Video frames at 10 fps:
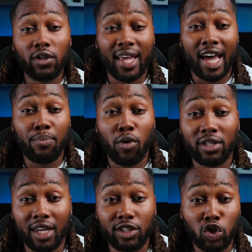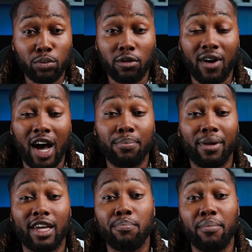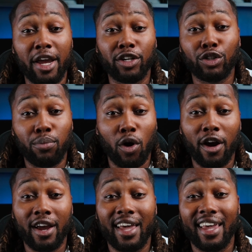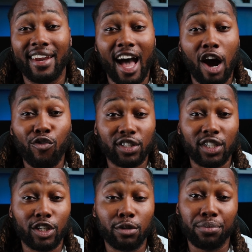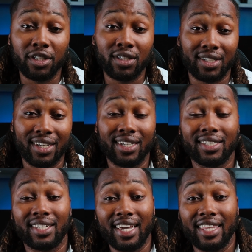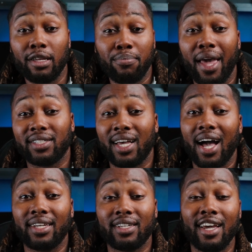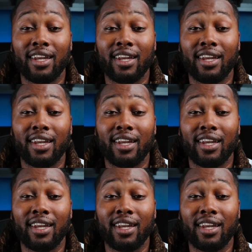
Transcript: the data points that you provide play a major part in how risky your business is in the bank's eyes.